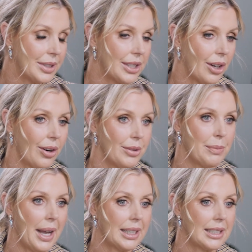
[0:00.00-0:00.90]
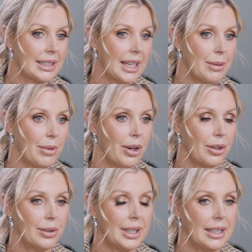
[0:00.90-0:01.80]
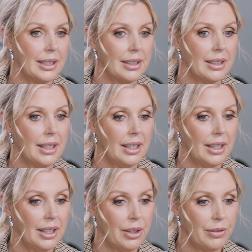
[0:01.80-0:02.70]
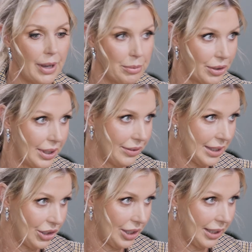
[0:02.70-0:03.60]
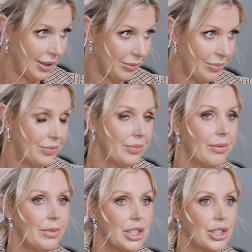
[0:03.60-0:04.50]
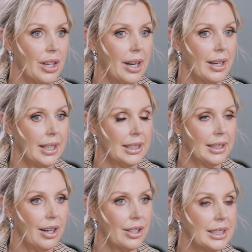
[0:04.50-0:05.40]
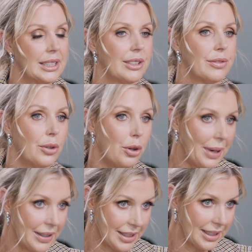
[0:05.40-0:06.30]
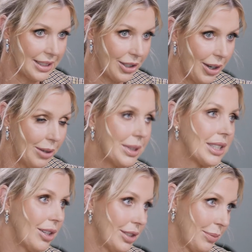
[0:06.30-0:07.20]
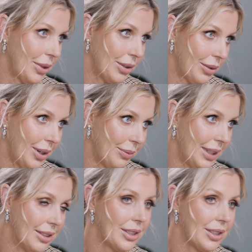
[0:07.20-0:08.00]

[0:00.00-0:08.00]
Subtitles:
So I was back into chemo in February of this year, which I only did 4 months this time because I responded quite well.